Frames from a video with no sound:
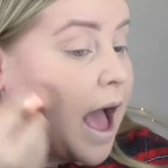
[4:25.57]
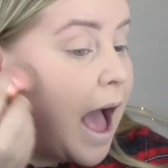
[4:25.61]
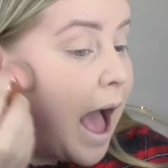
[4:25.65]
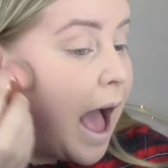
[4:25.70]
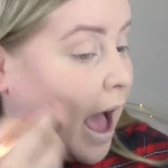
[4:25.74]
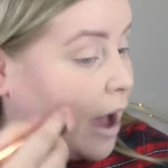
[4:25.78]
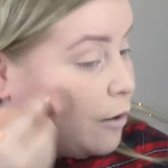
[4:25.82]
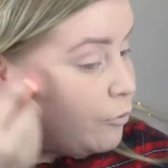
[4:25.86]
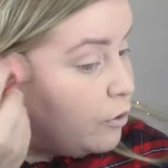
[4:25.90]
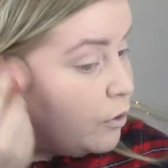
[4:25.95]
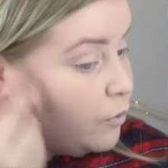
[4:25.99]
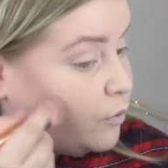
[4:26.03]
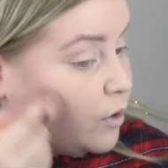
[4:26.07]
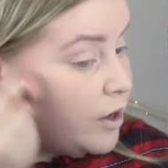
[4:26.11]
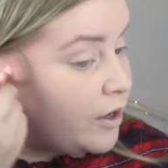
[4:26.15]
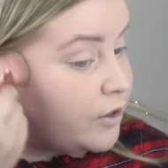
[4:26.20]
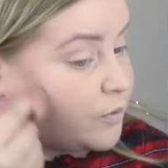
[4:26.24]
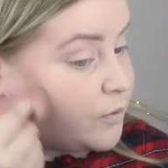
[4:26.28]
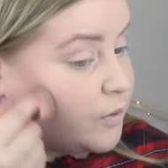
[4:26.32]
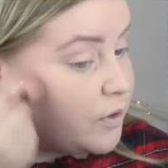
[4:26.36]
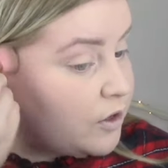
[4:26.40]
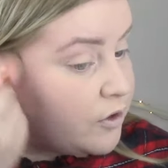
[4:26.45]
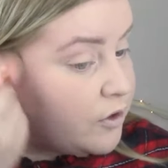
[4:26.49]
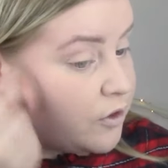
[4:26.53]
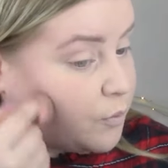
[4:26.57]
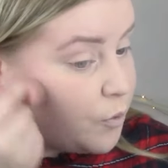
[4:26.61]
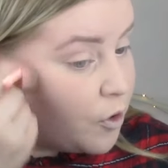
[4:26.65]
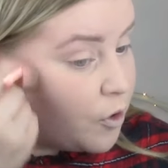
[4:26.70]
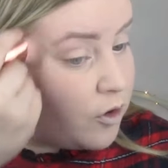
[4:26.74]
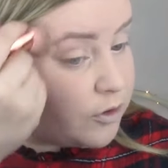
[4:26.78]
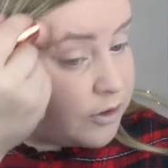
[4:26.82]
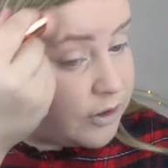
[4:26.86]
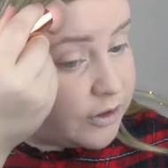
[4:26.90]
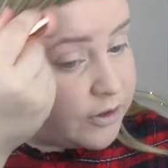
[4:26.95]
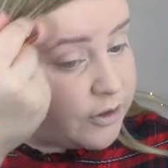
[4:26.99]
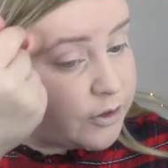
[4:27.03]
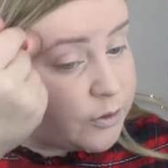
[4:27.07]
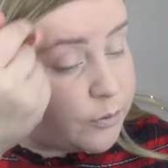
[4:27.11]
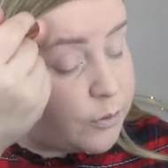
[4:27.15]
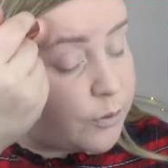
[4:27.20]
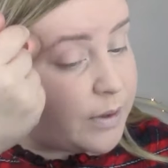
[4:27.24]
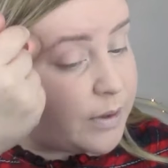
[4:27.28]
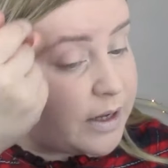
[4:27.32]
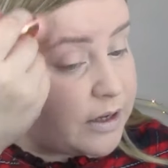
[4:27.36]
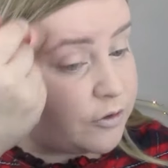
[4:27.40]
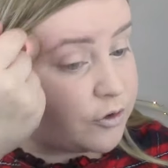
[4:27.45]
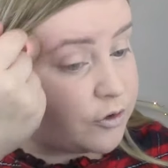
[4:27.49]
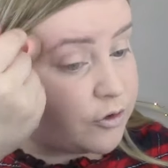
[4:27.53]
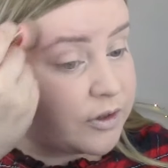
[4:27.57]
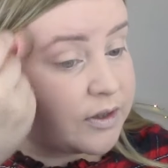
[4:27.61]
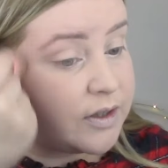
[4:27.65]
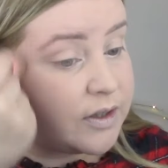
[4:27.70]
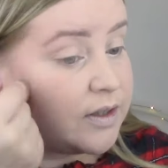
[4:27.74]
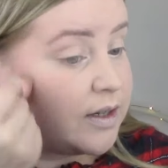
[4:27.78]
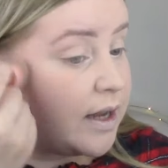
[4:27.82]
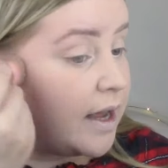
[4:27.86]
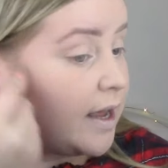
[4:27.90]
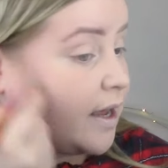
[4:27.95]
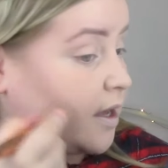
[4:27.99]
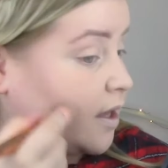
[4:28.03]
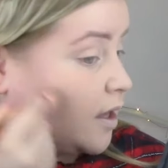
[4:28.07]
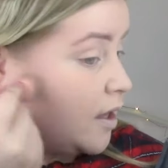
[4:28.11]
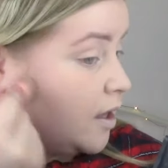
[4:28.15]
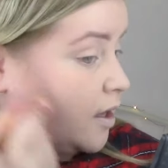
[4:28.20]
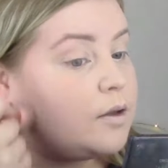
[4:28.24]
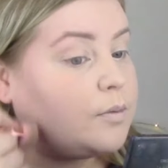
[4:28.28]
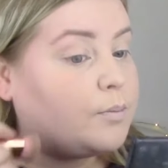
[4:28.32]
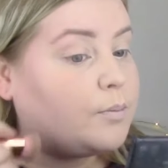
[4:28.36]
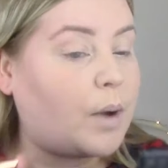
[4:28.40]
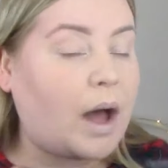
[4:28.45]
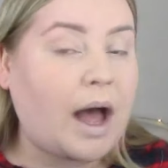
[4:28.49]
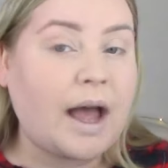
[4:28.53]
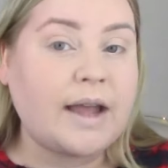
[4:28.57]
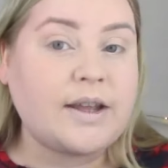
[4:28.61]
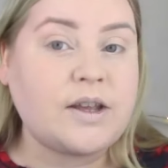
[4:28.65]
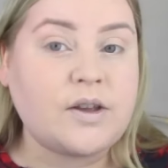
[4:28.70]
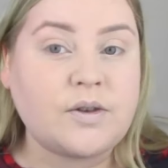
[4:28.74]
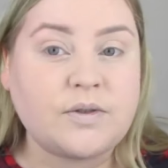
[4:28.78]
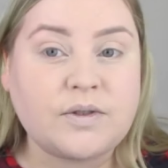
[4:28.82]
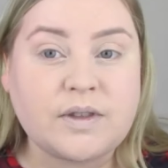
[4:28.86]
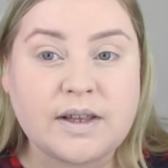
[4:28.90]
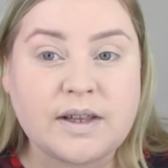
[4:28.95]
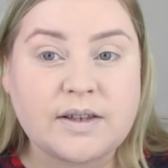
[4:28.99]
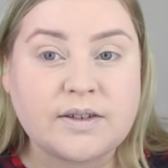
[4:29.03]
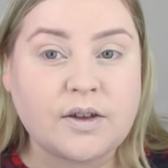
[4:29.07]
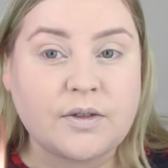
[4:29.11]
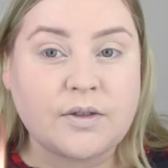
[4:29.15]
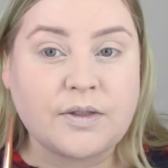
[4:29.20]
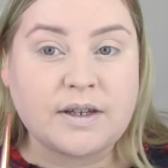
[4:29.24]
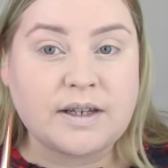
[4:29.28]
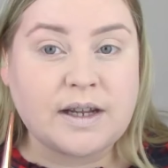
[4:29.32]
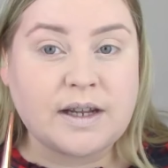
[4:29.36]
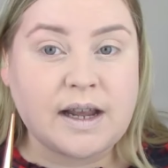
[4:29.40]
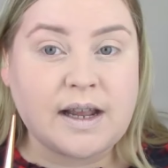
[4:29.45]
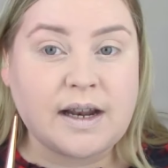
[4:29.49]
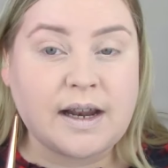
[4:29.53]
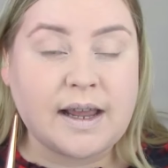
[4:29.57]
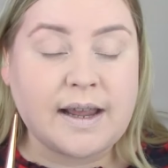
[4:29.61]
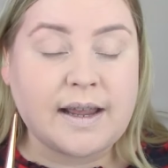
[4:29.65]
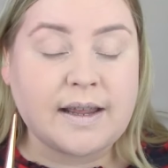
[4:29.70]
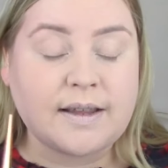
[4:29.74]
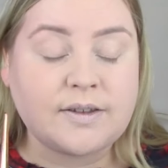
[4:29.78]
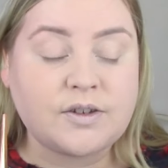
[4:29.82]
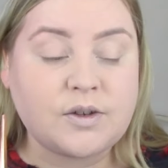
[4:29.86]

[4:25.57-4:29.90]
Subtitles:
How it works with the other products will be interesting, but I use this on the daily.